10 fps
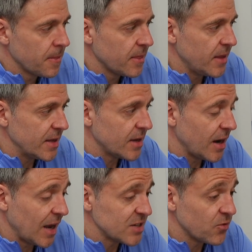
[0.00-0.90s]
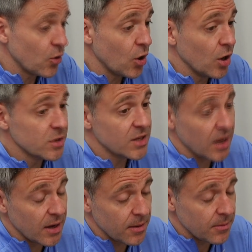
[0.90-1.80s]
that last for a long
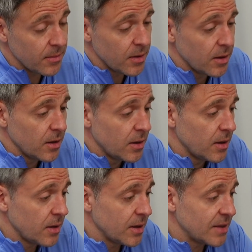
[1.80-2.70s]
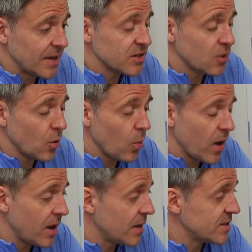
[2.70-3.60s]
time and that doesn't go
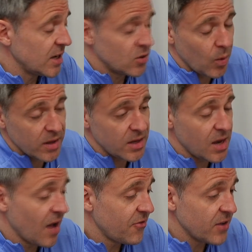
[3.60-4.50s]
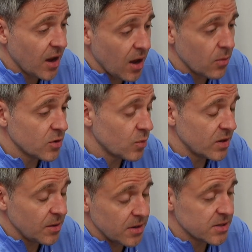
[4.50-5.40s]
away, let's say 20
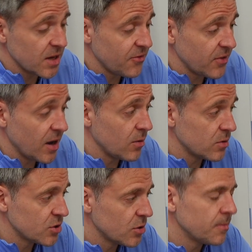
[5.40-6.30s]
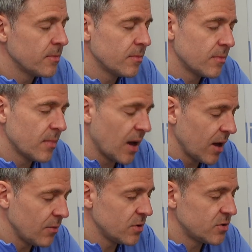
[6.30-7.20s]
minutes, half an hour, so
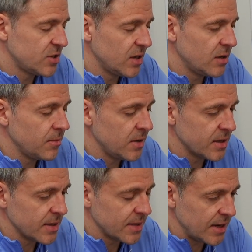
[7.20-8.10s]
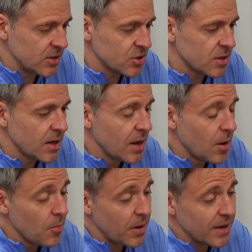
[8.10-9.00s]
I would seek immediate attention.
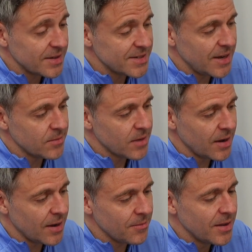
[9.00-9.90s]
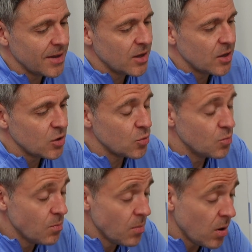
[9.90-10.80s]
But at the same time,
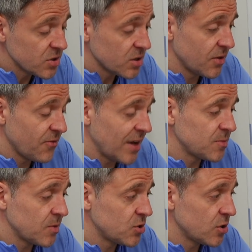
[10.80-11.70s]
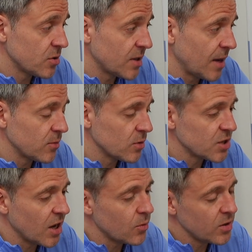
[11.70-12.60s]
the vast majority of the time, those
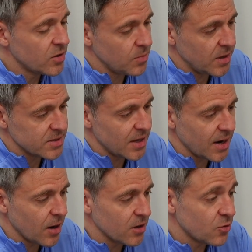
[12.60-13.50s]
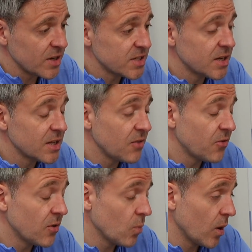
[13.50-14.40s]
arrhythmias that are addressed in a
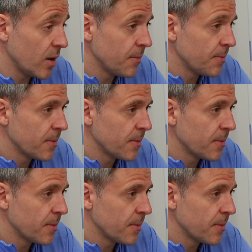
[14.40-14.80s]
different way,